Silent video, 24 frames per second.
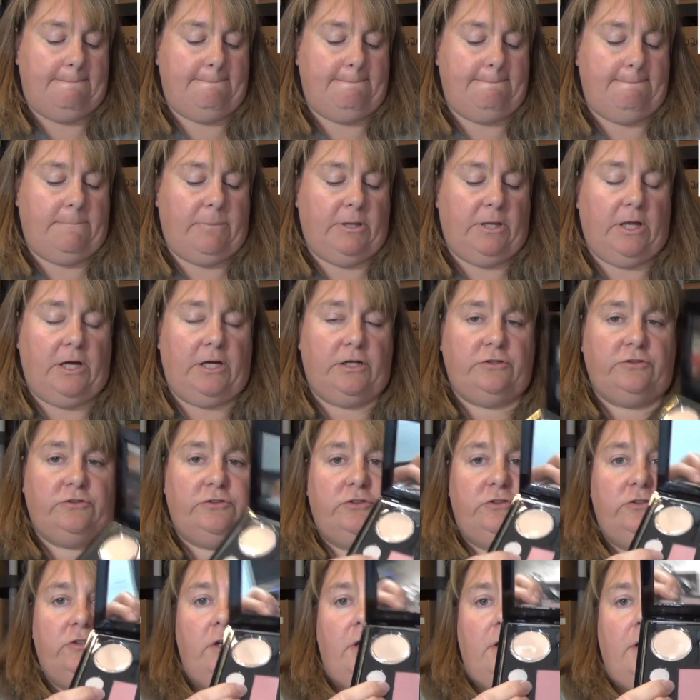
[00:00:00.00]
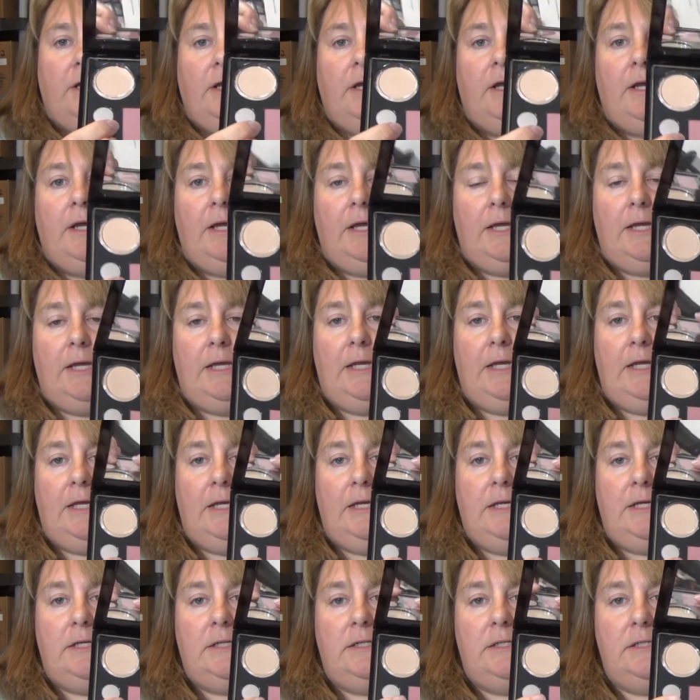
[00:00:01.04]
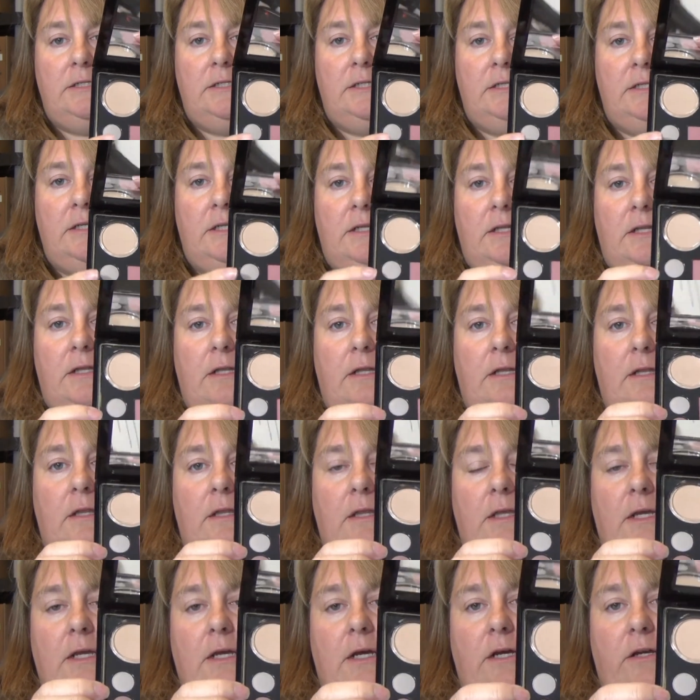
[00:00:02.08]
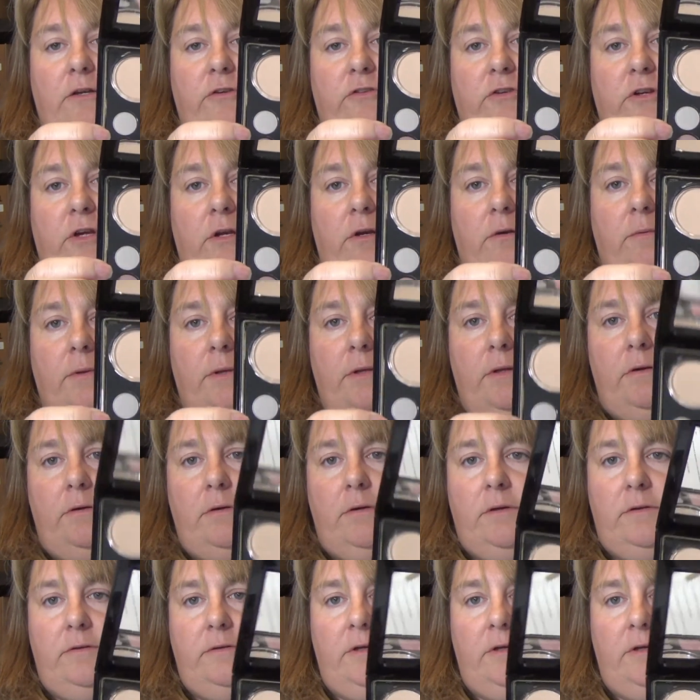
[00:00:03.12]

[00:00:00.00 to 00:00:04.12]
blush and the eyeshadow in there. It's a